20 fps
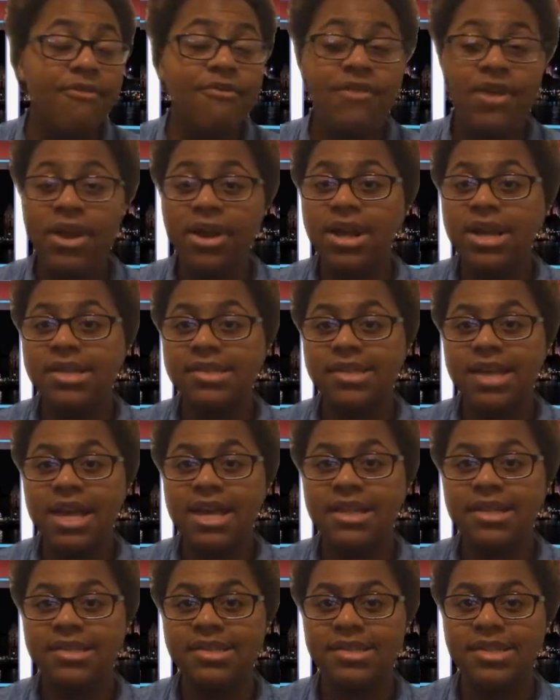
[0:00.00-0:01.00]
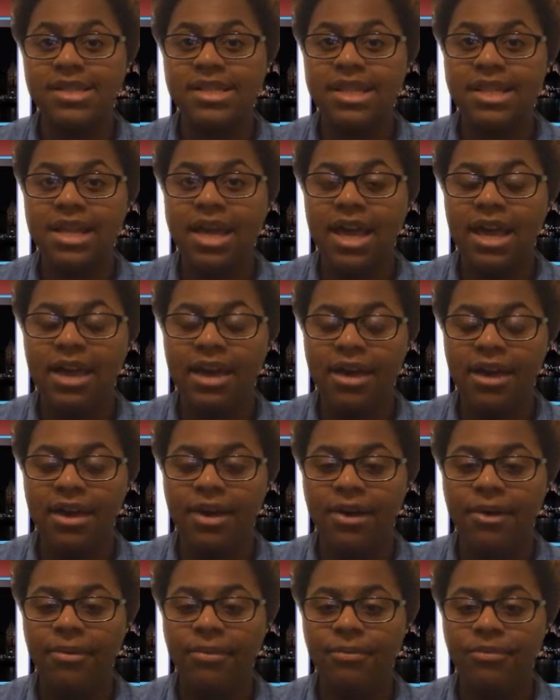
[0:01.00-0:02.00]
very exciting to see that I
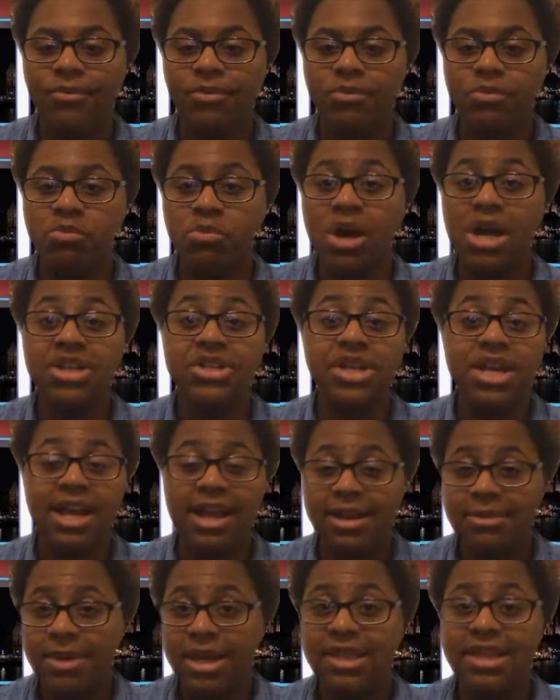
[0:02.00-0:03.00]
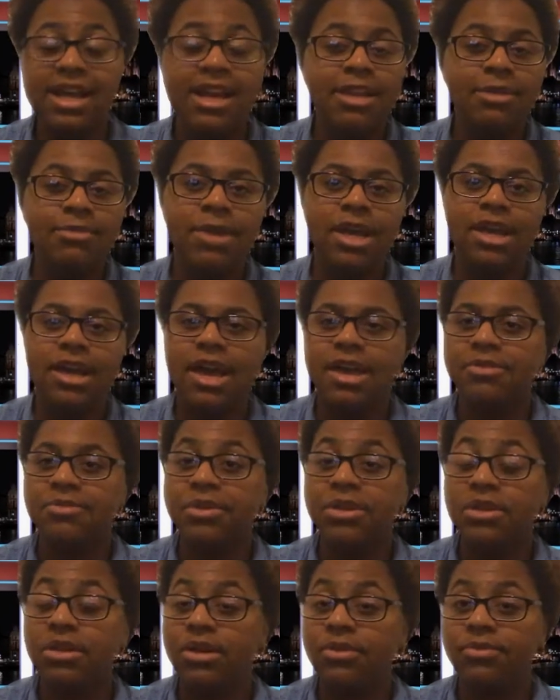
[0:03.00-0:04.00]
um, watched that anime. That anime
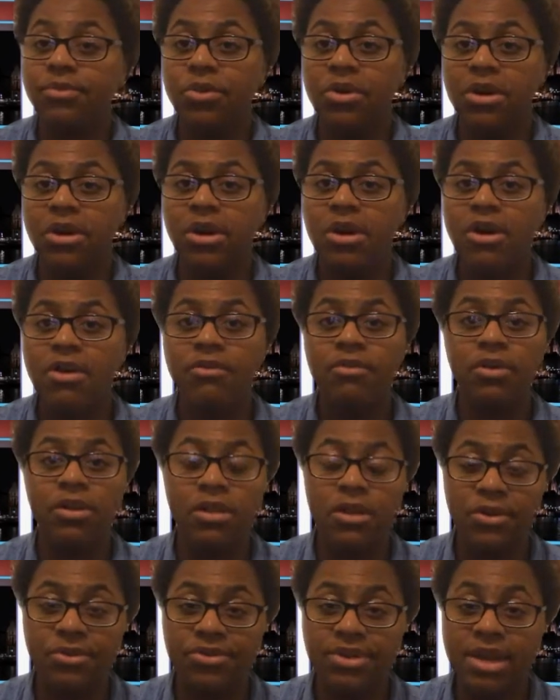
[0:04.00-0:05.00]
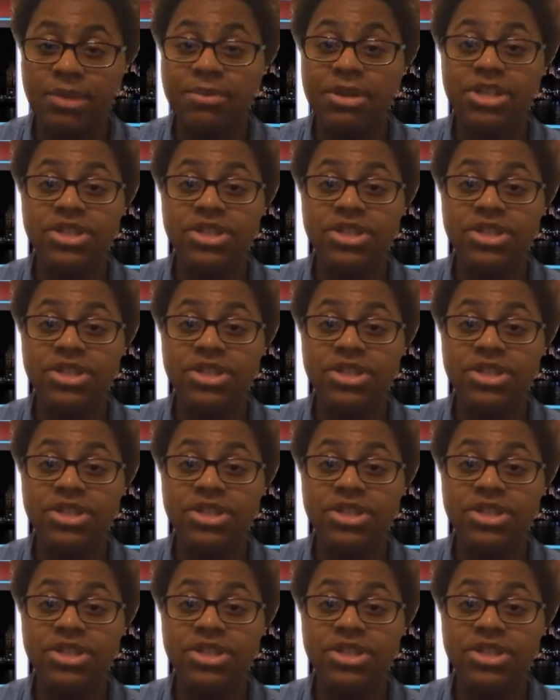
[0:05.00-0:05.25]
I've been looking for for a long time.